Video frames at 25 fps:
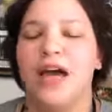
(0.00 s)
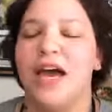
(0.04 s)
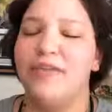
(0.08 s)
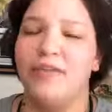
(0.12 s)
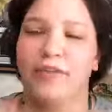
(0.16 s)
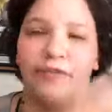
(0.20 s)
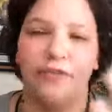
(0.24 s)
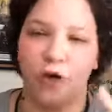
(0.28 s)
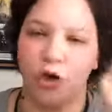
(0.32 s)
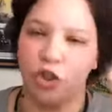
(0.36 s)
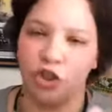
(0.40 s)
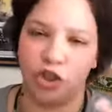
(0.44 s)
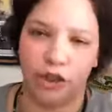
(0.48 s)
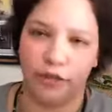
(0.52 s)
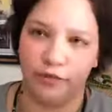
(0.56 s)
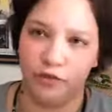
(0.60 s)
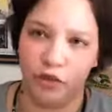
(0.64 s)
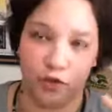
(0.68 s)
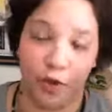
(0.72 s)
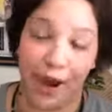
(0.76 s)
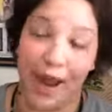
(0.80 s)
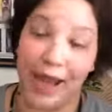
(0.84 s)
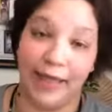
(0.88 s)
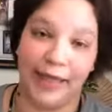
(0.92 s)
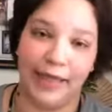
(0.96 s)
I have a version of
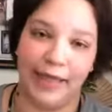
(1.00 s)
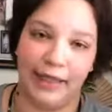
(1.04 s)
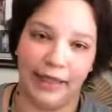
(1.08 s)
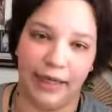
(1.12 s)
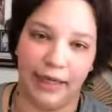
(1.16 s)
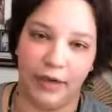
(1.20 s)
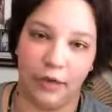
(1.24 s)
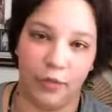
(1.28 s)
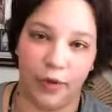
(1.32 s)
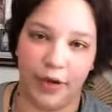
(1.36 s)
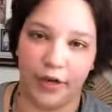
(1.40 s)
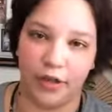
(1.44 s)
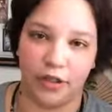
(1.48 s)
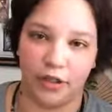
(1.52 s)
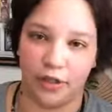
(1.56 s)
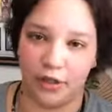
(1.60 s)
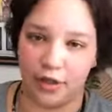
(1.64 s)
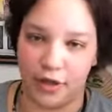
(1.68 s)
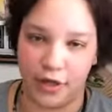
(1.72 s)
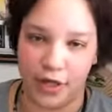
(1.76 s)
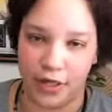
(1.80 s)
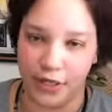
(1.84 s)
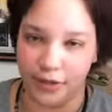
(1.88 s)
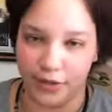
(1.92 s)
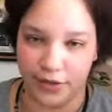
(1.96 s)
Dracula where
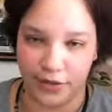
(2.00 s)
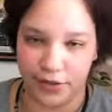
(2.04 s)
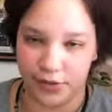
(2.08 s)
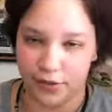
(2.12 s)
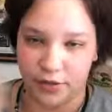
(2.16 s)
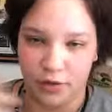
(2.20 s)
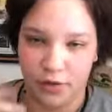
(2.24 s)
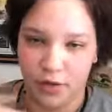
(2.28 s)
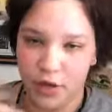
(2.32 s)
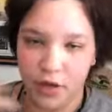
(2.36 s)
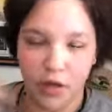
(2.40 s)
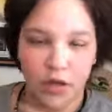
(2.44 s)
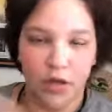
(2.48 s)
he's